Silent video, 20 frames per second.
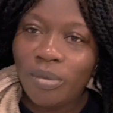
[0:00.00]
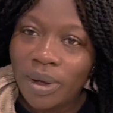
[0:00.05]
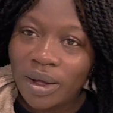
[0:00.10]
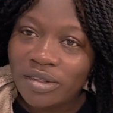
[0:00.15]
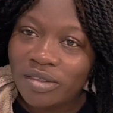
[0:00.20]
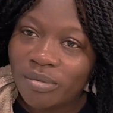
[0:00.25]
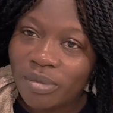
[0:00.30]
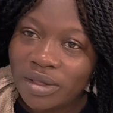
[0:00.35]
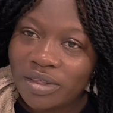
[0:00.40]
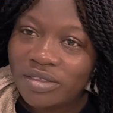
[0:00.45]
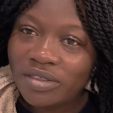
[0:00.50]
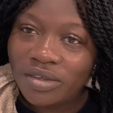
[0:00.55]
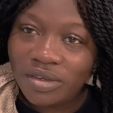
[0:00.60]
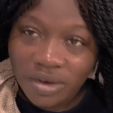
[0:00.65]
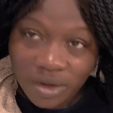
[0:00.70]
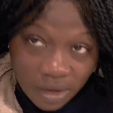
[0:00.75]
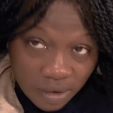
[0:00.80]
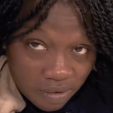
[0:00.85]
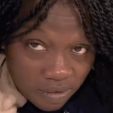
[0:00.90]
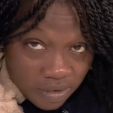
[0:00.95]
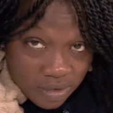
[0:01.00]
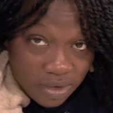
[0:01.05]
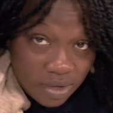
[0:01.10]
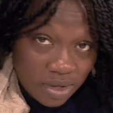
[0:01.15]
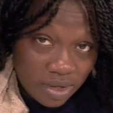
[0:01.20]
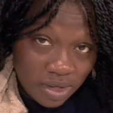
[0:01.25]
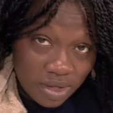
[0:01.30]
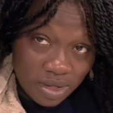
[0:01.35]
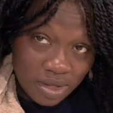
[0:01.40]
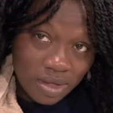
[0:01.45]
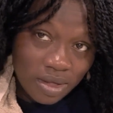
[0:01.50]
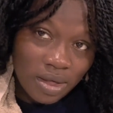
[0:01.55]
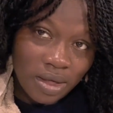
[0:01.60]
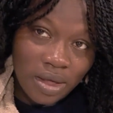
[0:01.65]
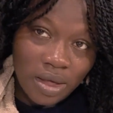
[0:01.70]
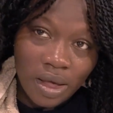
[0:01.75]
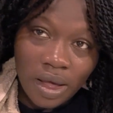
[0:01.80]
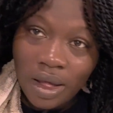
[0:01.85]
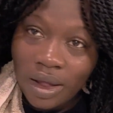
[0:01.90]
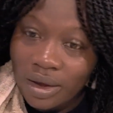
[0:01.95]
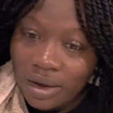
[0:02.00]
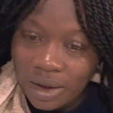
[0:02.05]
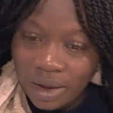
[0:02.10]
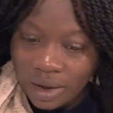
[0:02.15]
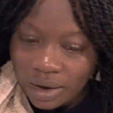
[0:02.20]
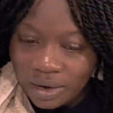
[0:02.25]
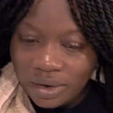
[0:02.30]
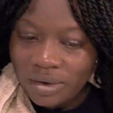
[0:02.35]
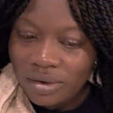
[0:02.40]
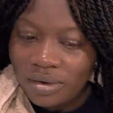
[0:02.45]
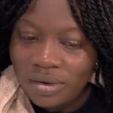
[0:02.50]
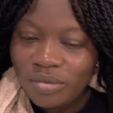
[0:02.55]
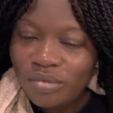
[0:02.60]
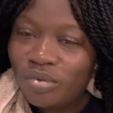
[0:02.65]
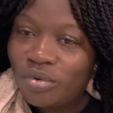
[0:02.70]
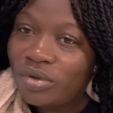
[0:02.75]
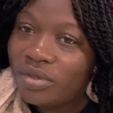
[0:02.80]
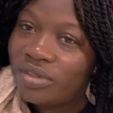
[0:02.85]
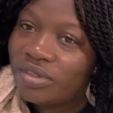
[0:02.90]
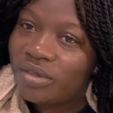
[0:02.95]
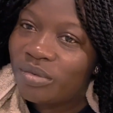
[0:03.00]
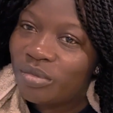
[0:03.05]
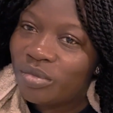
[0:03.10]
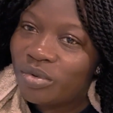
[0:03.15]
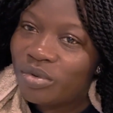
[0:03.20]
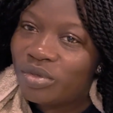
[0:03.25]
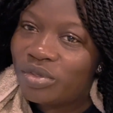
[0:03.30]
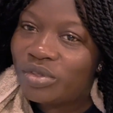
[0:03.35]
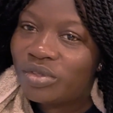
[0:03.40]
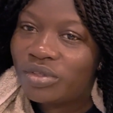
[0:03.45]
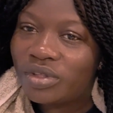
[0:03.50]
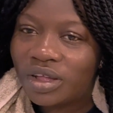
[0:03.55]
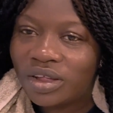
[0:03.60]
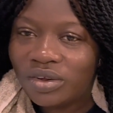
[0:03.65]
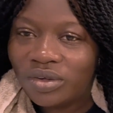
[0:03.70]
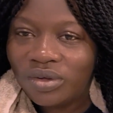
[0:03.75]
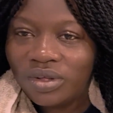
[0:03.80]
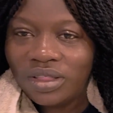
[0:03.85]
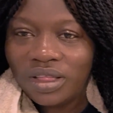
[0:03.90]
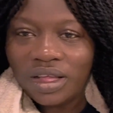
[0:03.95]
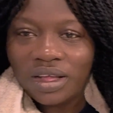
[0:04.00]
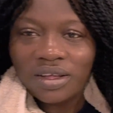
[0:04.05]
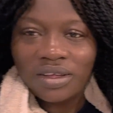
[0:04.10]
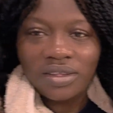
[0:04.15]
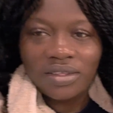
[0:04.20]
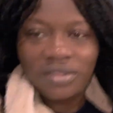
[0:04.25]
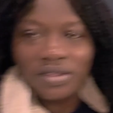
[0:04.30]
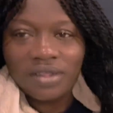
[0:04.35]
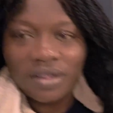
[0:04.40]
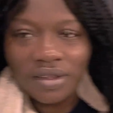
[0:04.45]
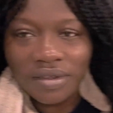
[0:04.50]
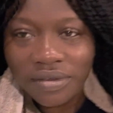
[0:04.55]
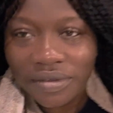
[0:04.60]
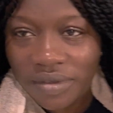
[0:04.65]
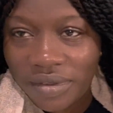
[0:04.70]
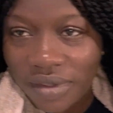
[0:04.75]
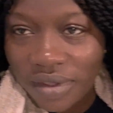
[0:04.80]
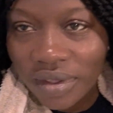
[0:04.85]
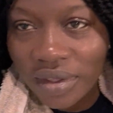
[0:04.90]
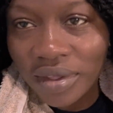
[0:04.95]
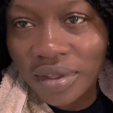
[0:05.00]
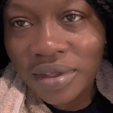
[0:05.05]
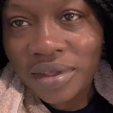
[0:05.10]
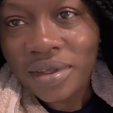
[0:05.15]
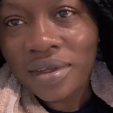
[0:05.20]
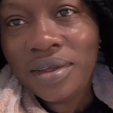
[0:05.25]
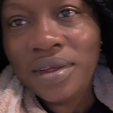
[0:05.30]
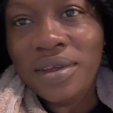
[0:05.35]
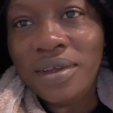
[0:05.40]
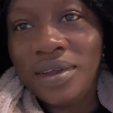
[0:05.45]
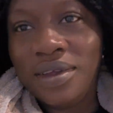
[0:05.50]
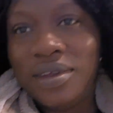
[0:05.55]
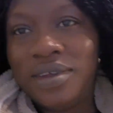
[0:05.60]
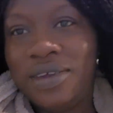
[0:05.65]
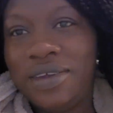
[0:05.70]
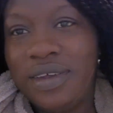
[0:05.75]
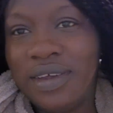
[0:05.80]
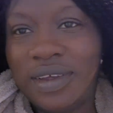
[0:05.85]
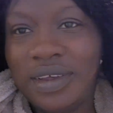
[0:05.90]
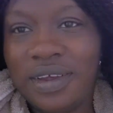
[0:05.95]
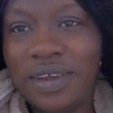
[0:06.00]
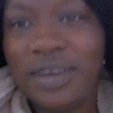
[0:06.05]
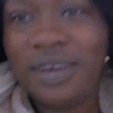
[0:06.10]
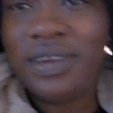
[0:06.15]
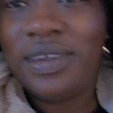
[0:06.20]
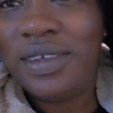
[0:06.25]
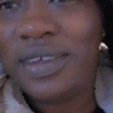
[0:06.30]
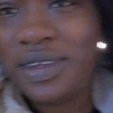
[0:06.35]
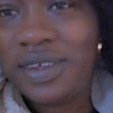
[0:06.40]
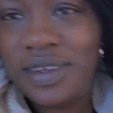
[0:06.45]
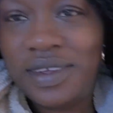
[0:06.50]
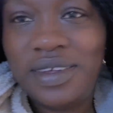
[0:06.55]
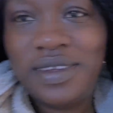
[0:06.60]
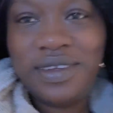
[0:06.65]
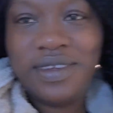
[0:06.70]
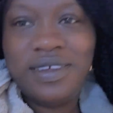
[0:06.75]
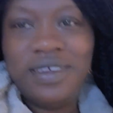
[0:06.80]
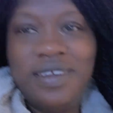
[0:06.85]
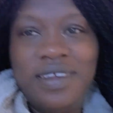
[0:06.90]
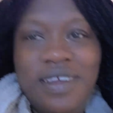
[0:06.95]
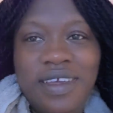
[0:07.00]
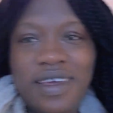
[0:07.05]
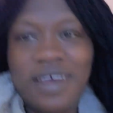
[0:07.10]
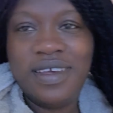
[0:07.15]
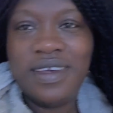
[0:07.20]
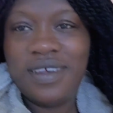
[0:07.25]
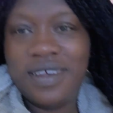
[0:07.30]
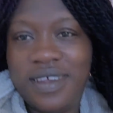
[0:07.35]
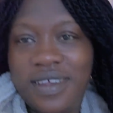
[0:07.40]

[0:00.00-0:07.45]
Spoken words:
back to my studio and then put mousse and all that good stuff. And yeah,